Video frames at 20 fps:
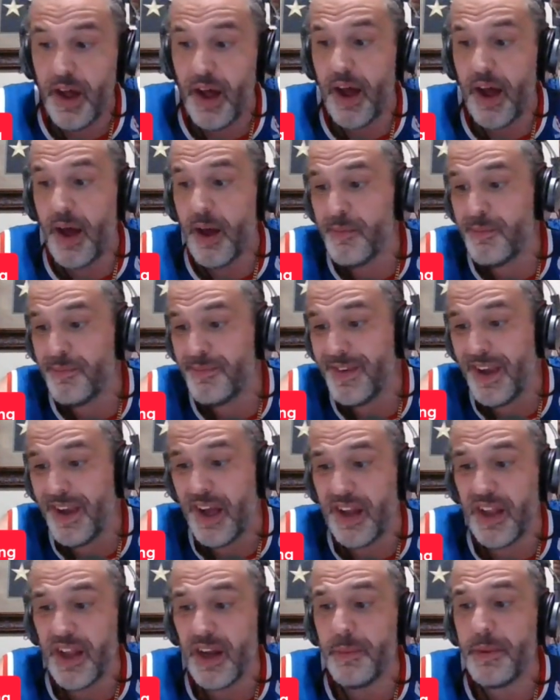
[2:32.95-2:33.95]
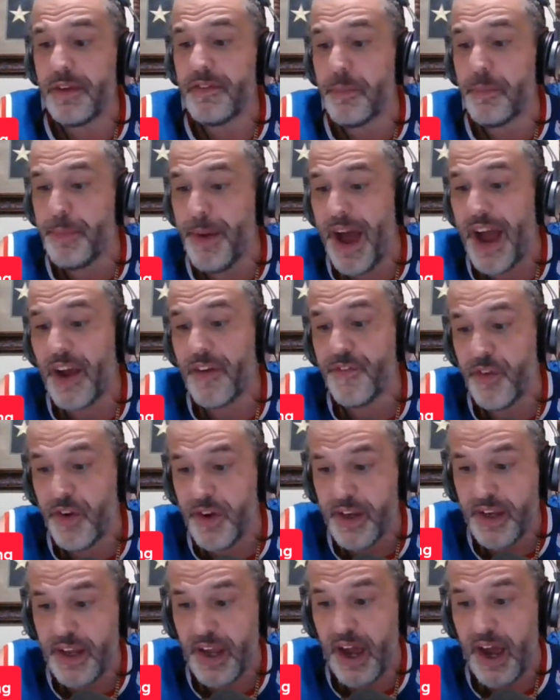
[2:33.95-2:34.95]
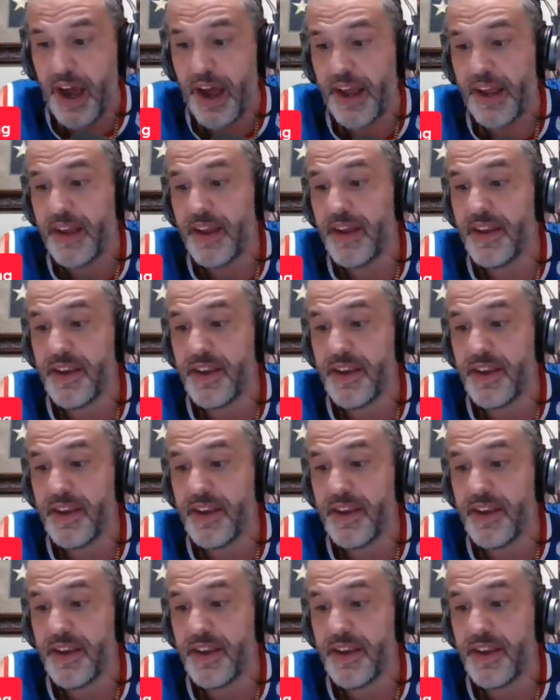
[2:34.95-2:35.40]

Uh, yeah, a little bit of a back foot guy.